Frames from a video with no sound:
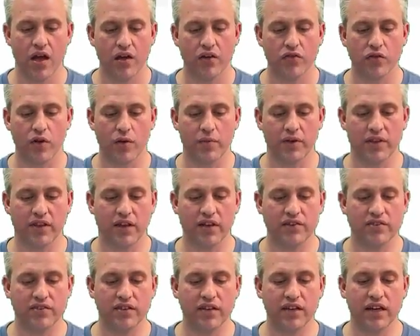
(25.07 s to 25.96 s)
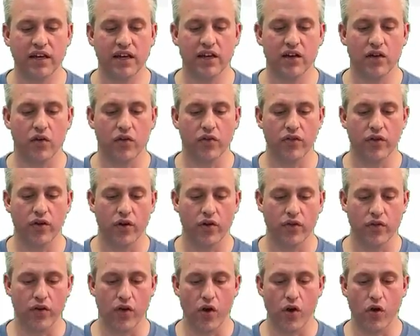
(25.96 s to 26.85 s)
So I mean, they see on
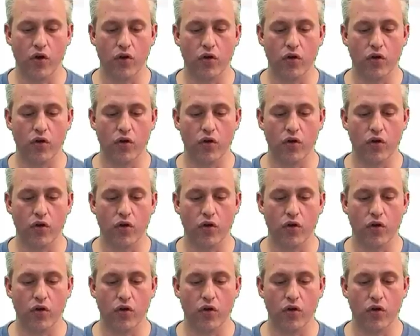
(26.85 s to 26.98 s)
the